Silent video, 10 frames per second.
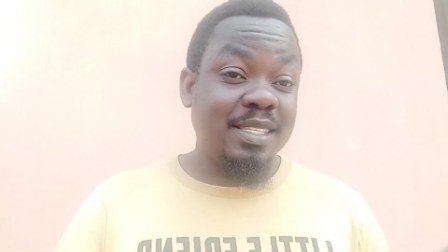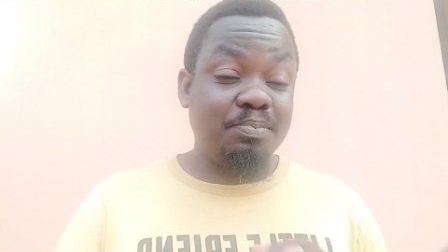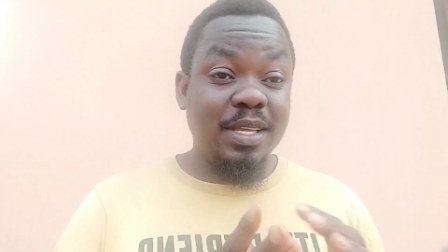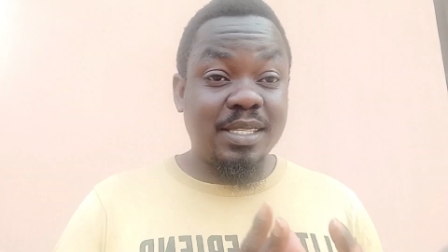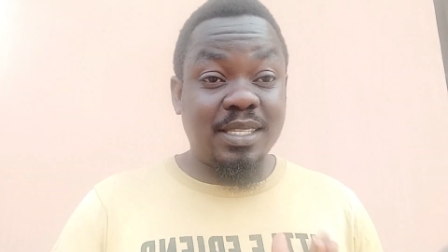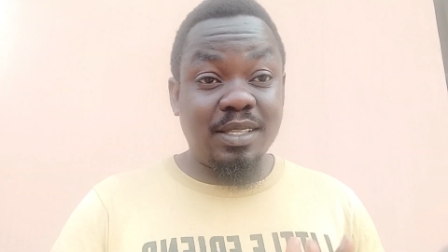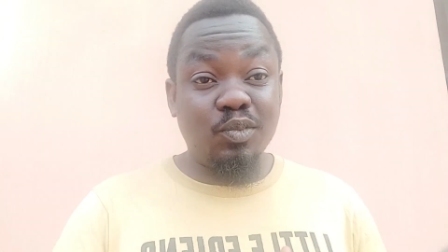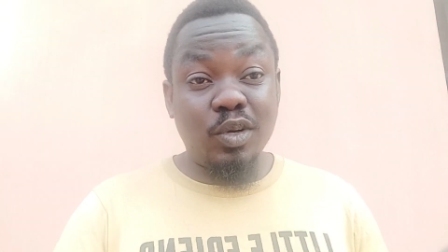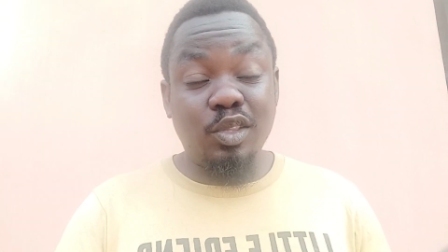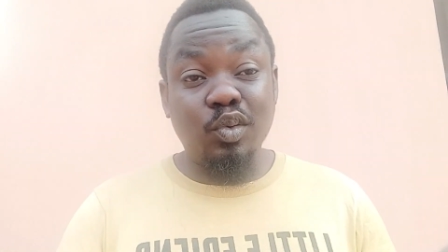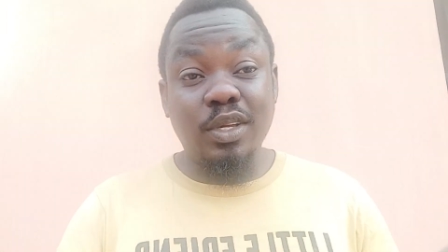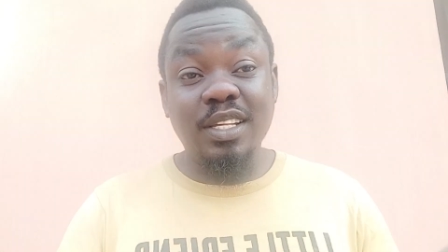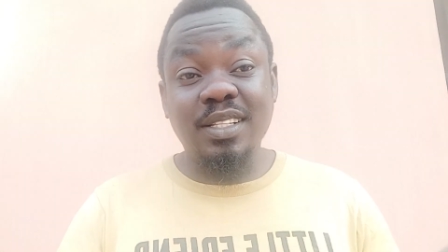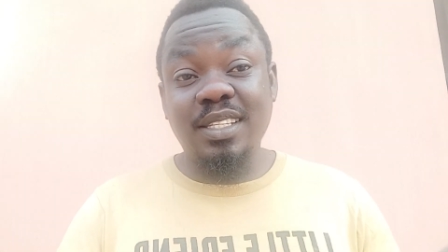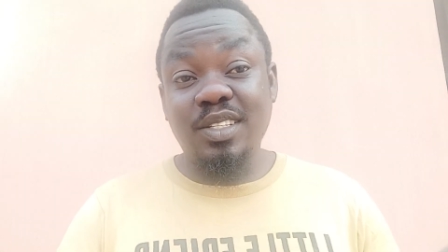the best thing way to
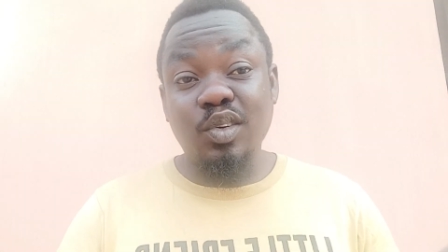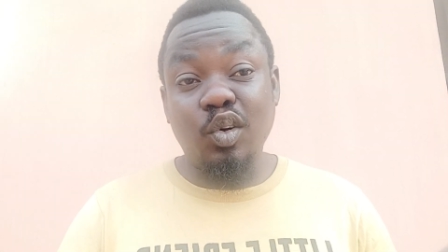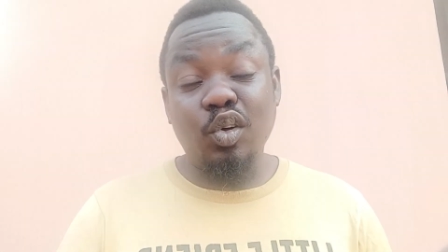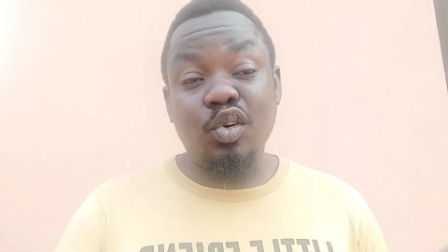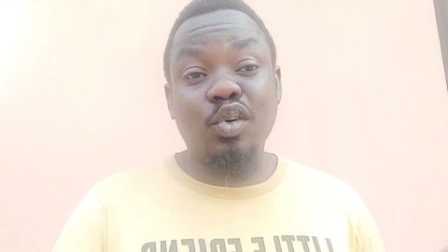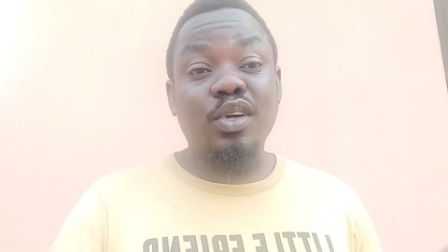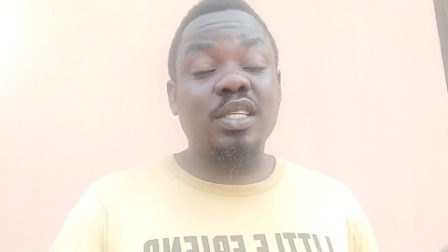kill this odor